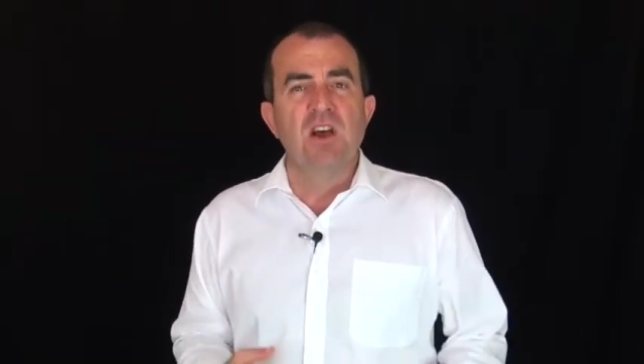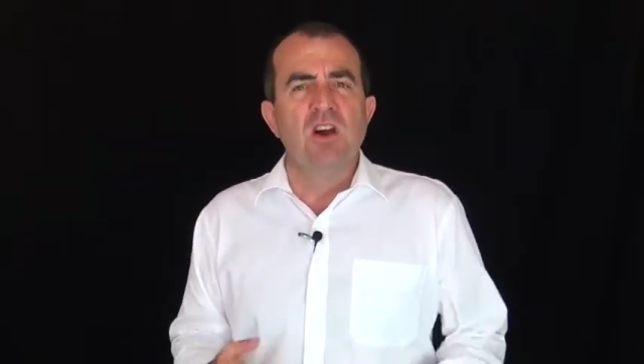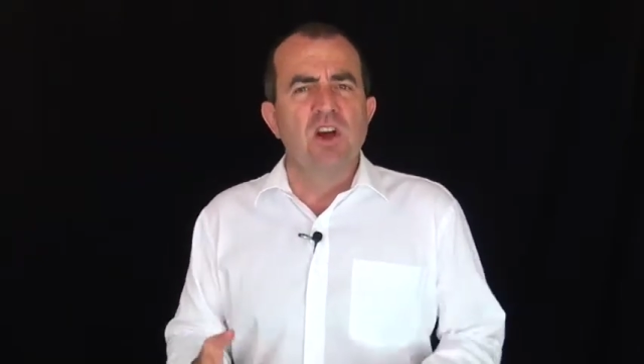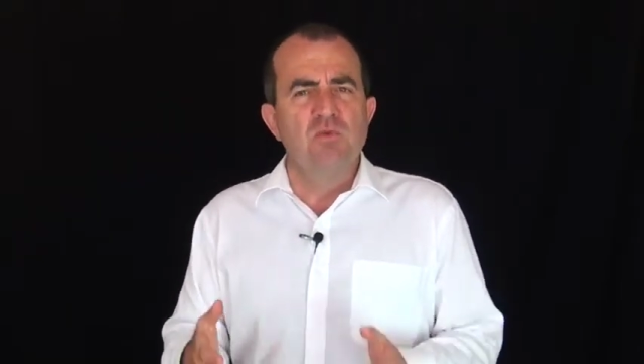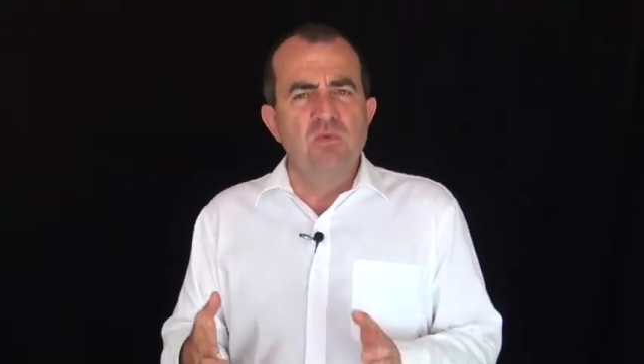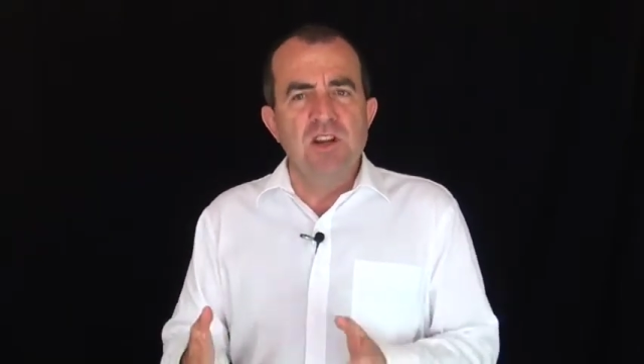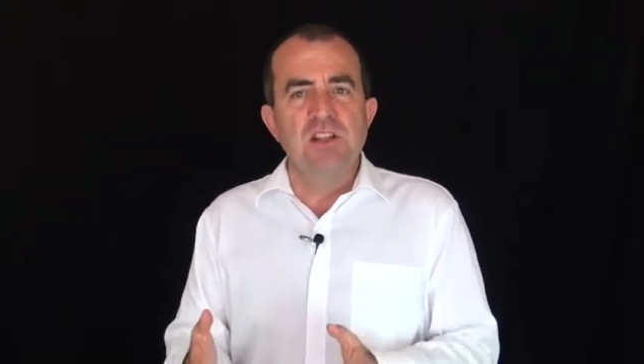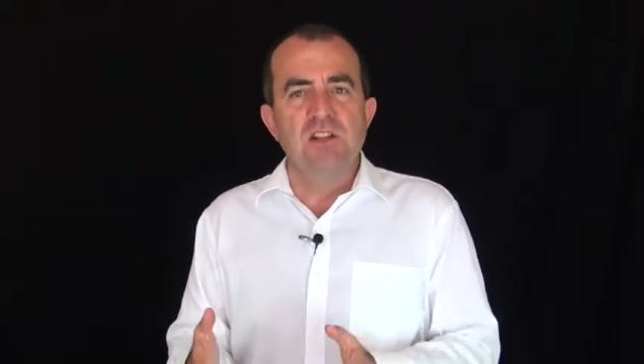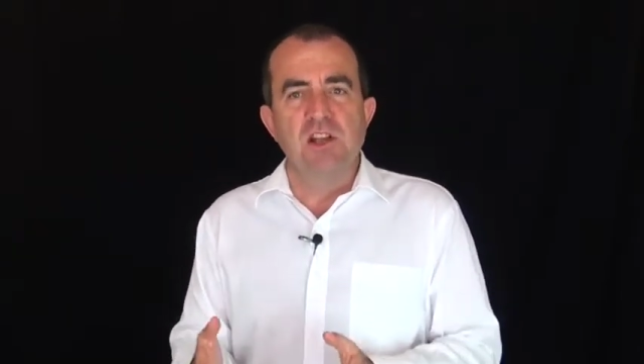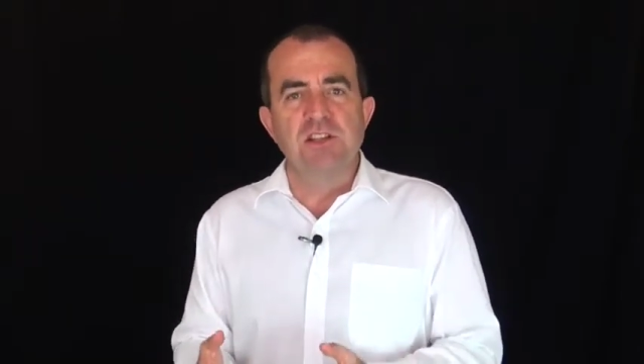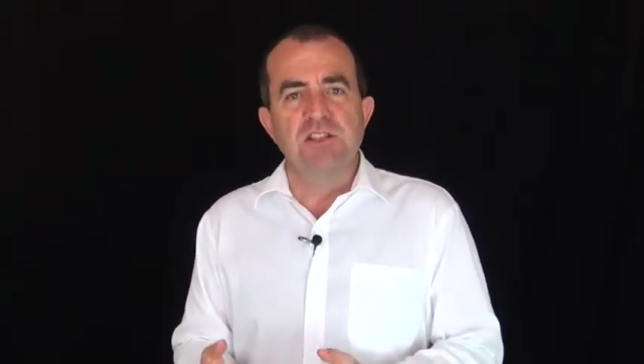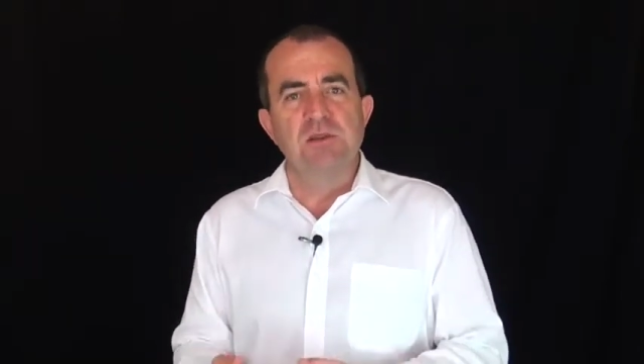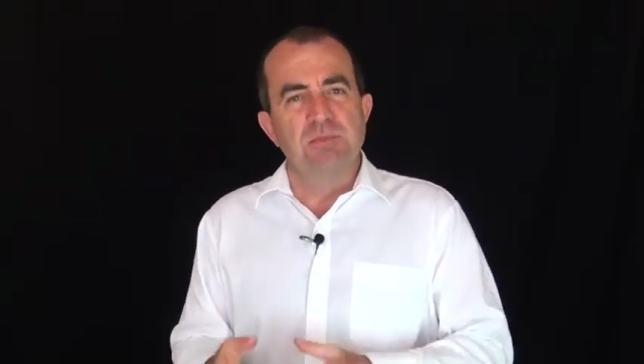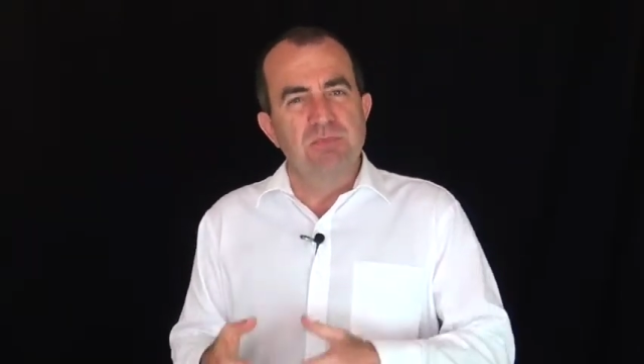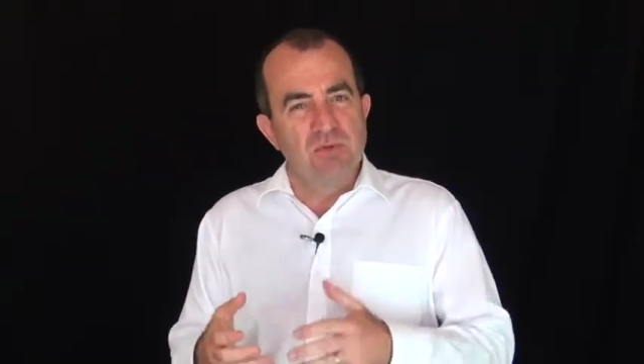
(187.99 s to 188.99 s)
I
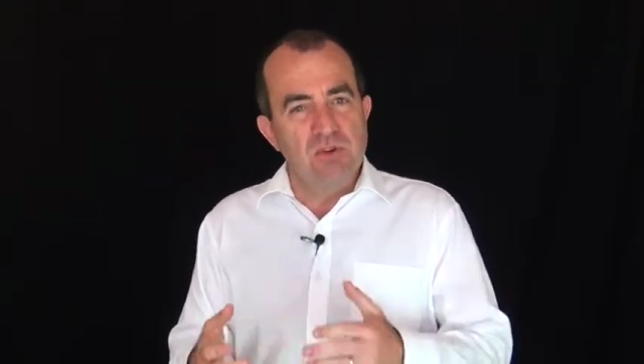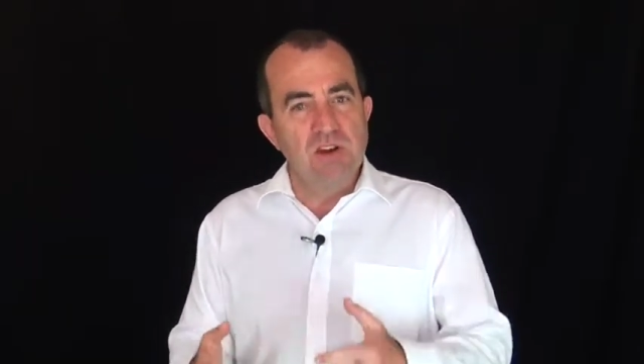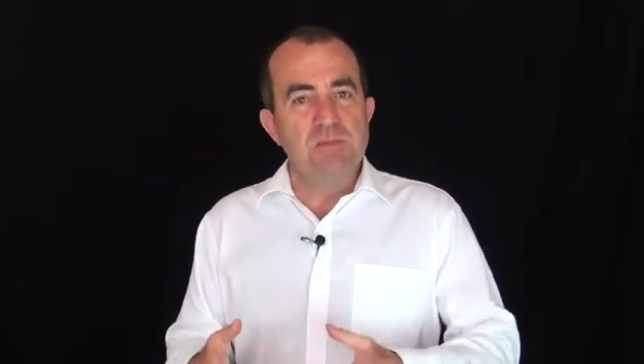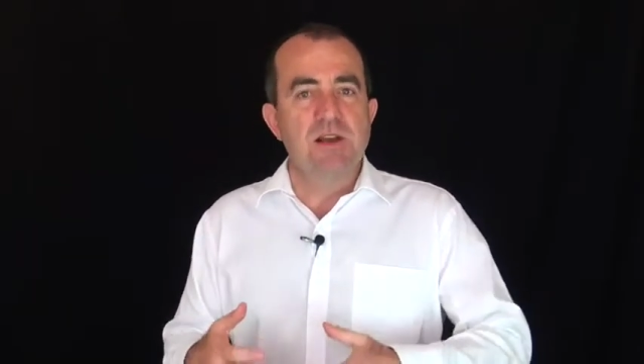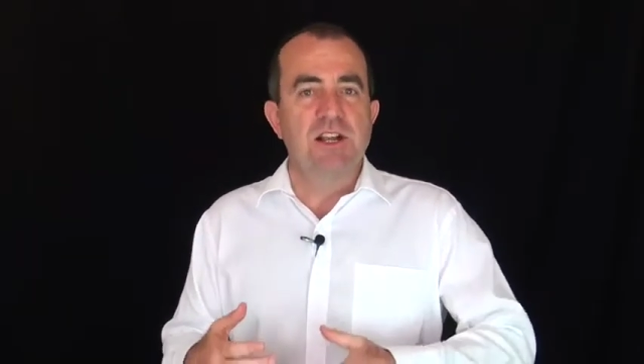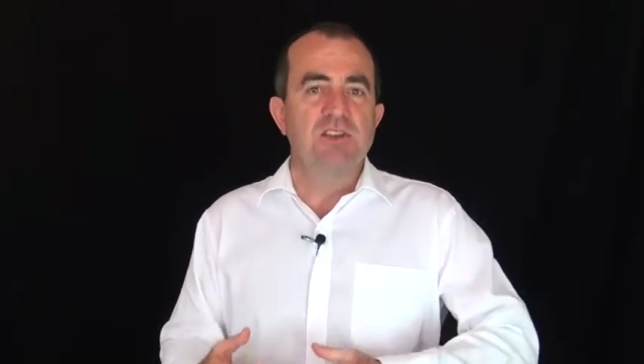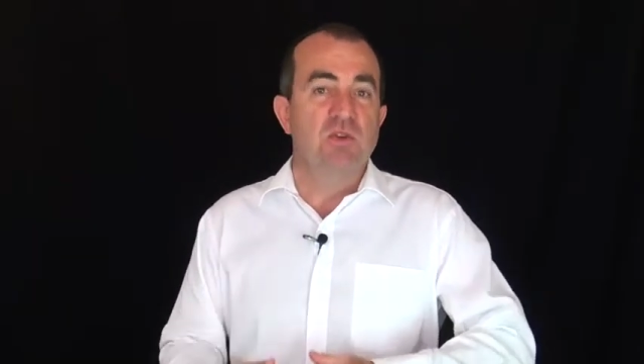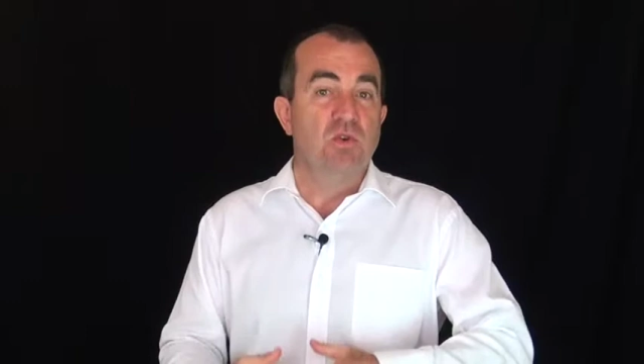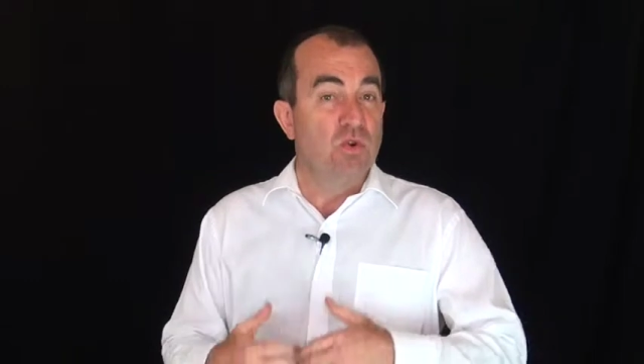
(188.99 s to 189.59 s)
realised that pretty much